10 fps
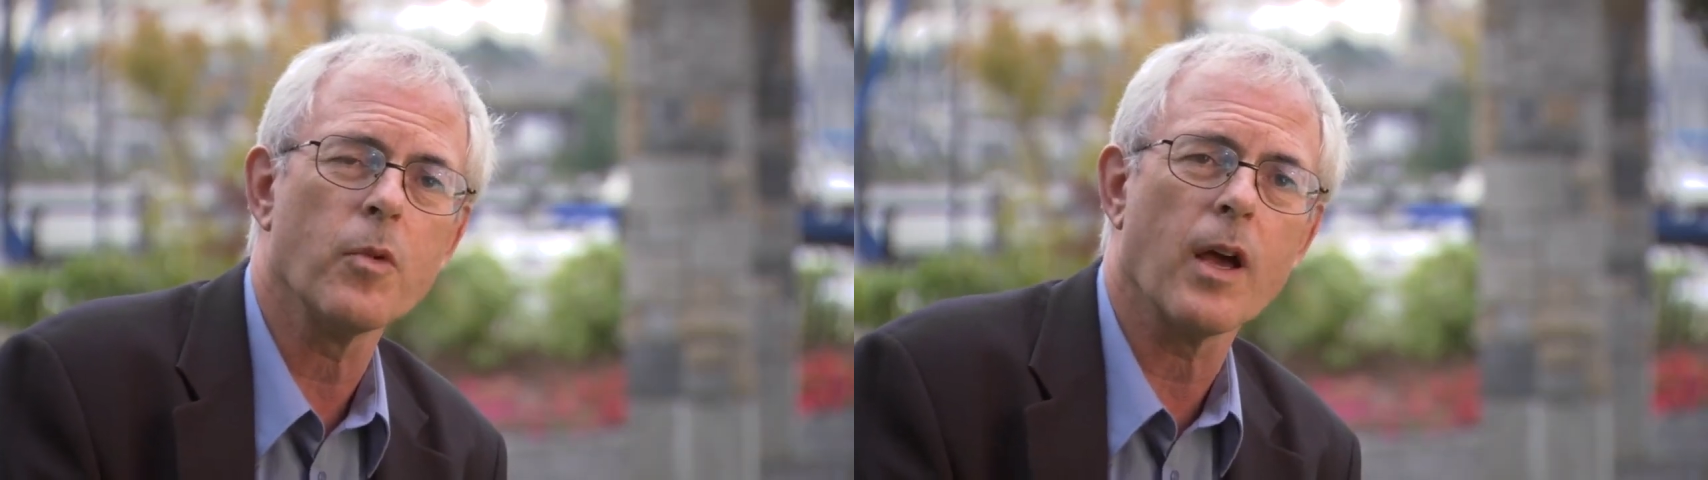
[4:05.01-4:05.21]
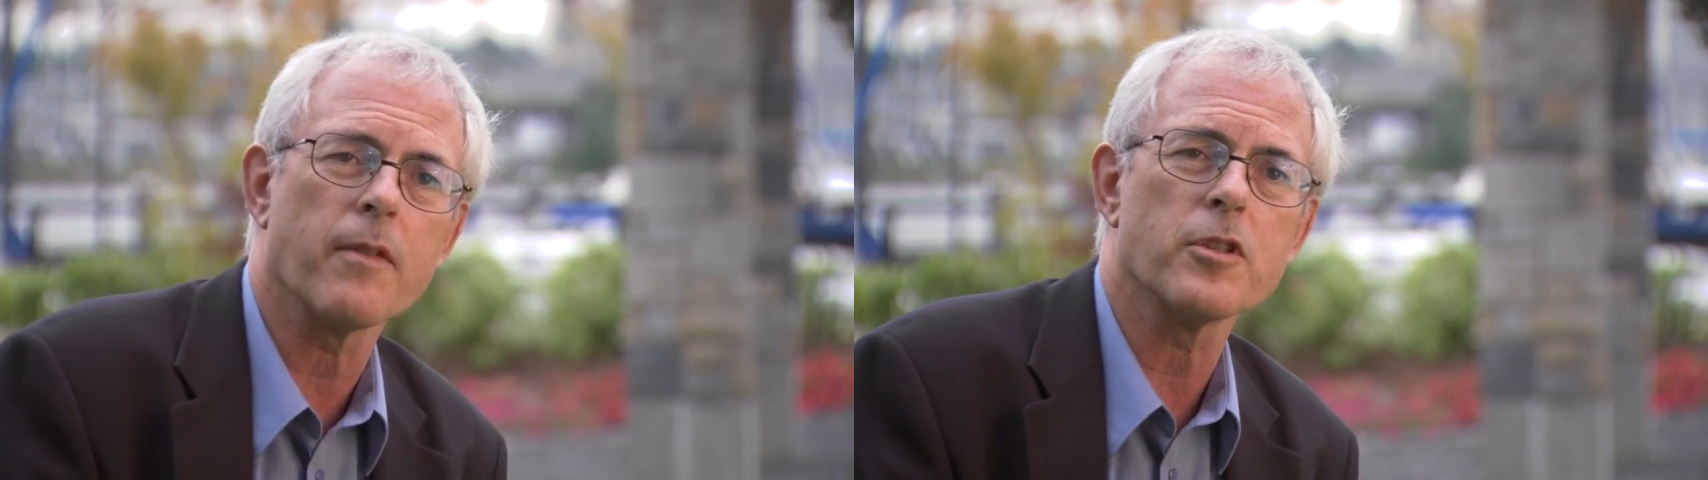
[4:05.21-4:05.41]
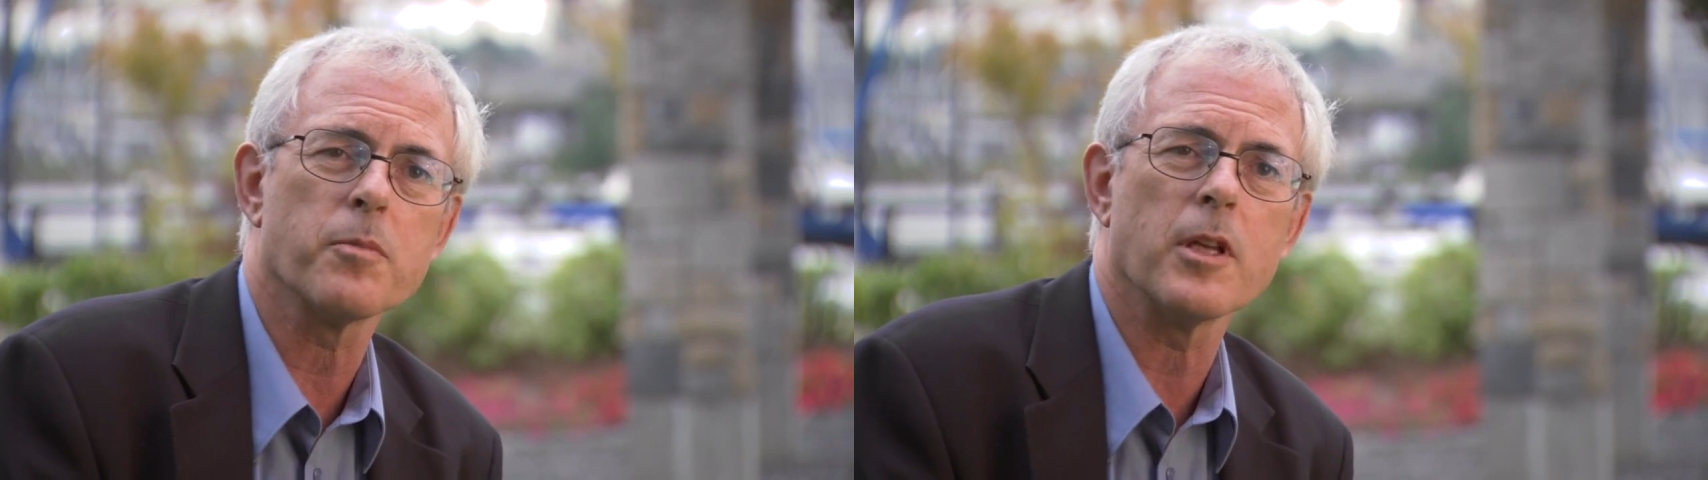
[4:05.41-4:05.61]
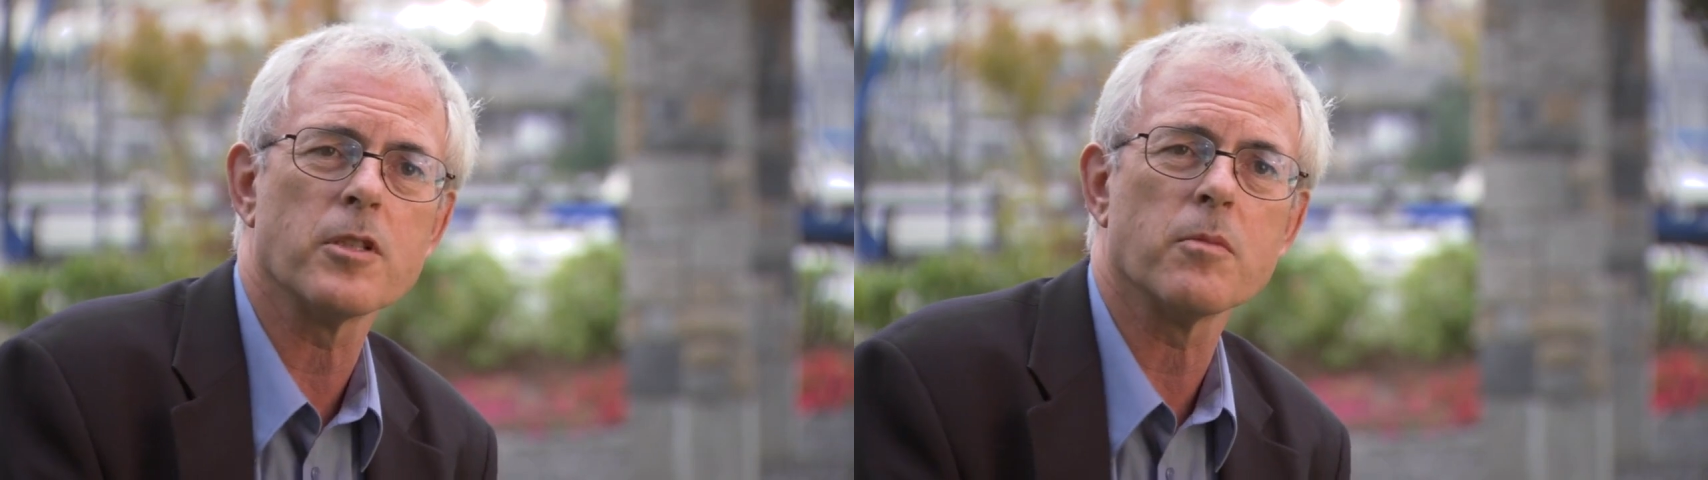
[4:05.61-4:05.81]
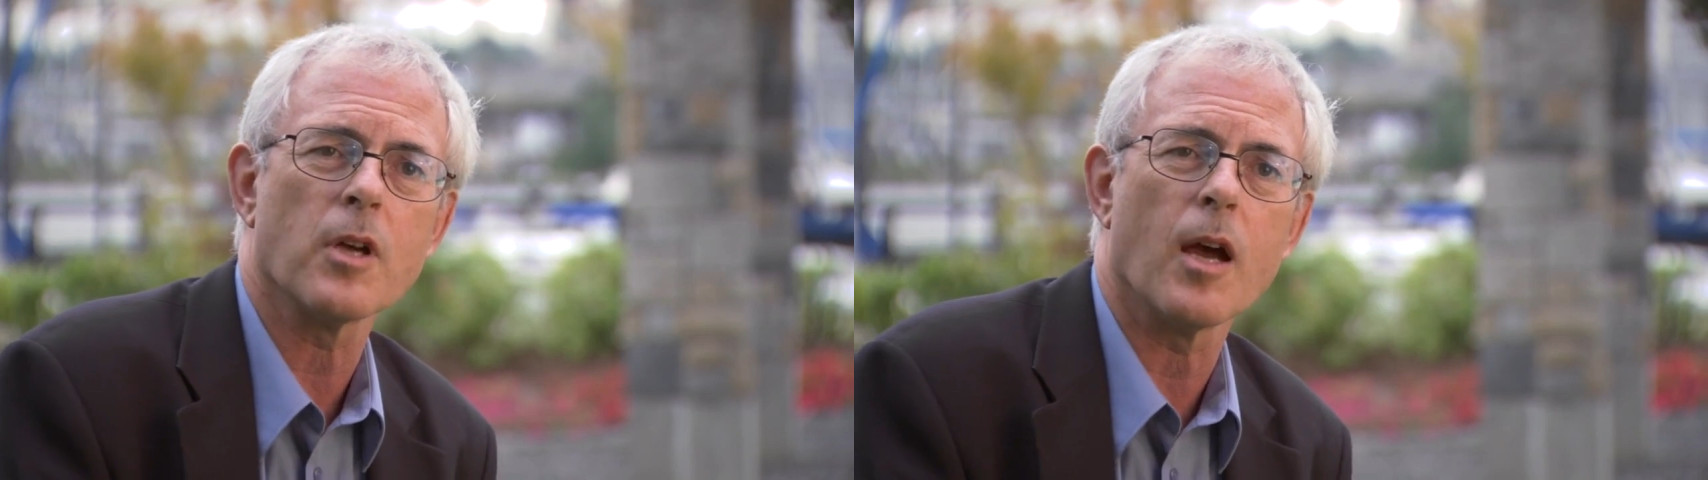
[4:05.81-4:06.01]
have to spend
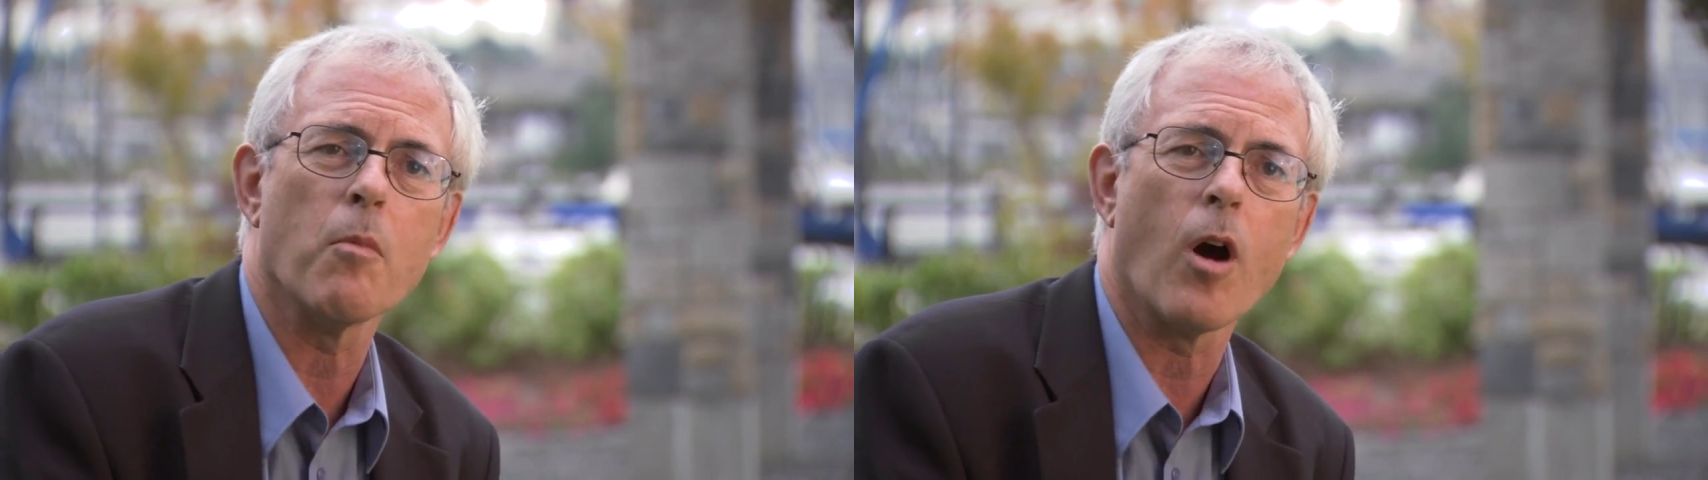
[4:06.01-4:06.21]
some time